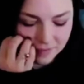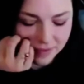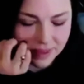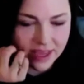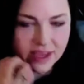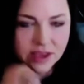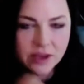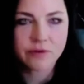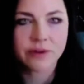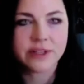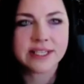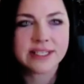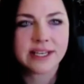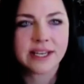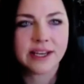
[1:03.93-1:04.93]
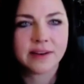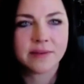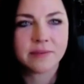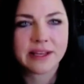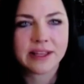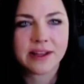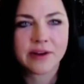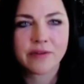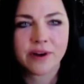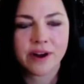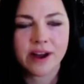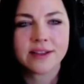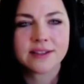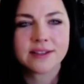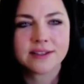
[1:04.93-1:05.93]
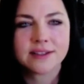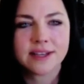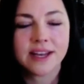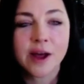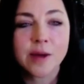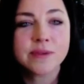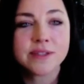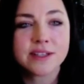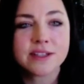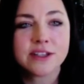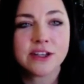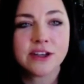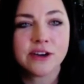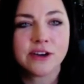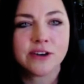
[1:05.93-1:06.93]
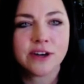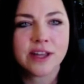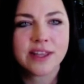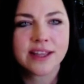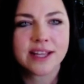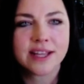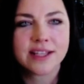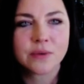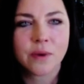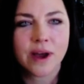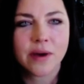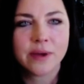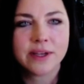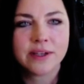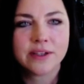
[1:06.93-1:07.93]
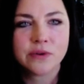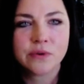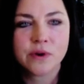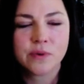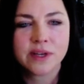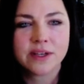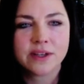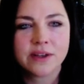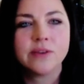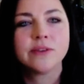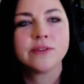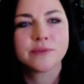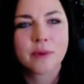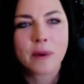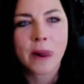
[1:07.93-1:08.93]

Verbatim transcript: Thank you for listening and being there for us. It helps us too. I think that's why we do what we do.